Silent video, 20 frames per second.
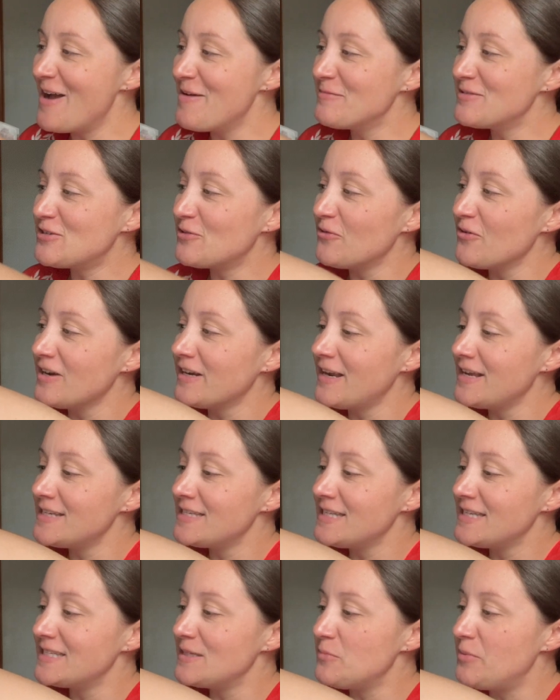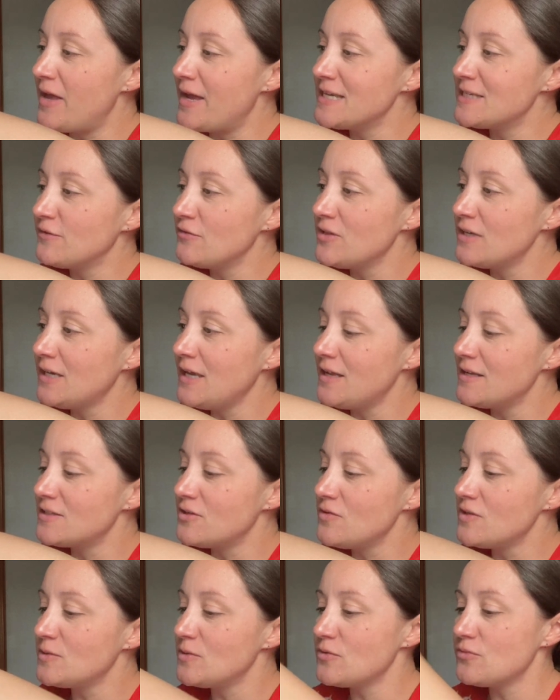to organize the supplies for the kit. So
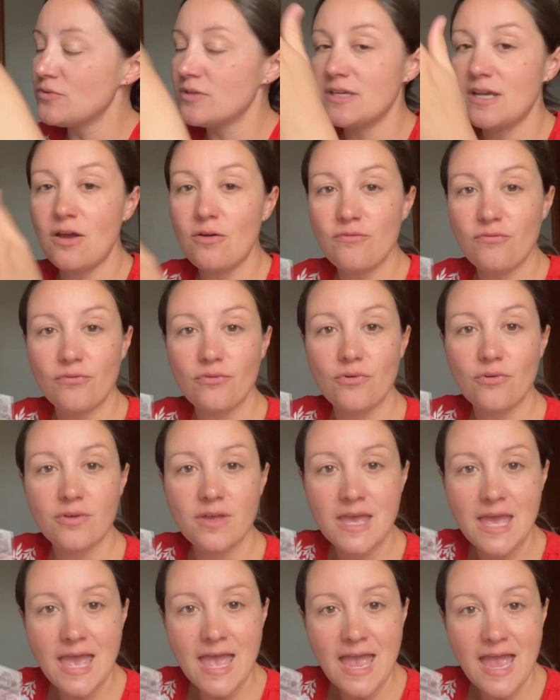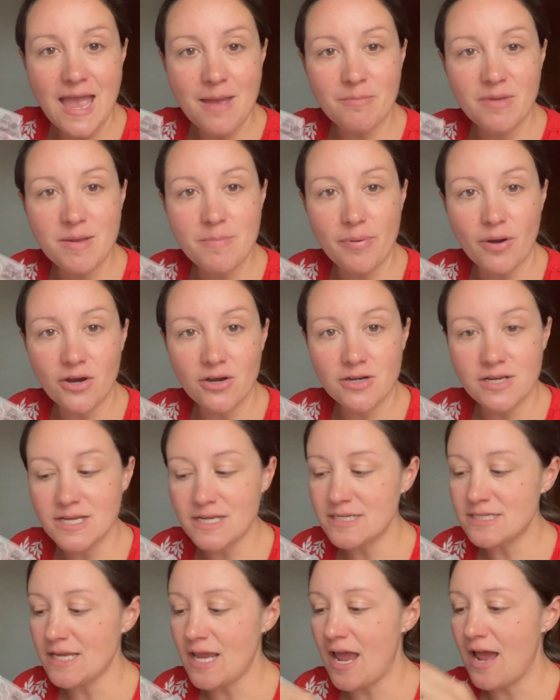this was really helpful at my
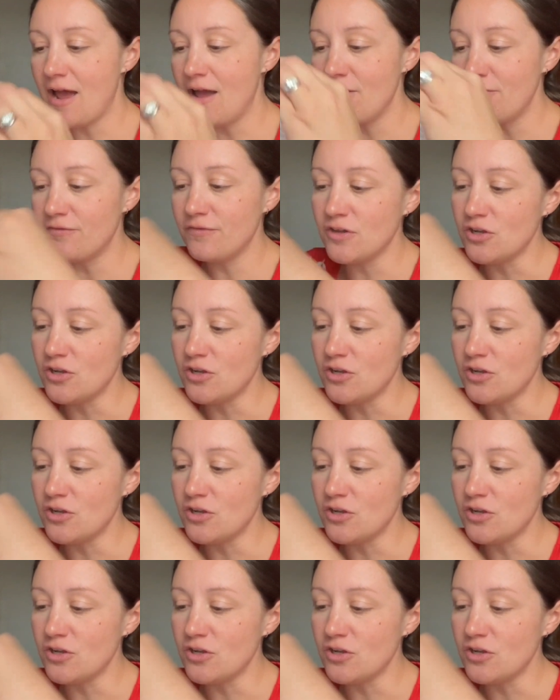party to have,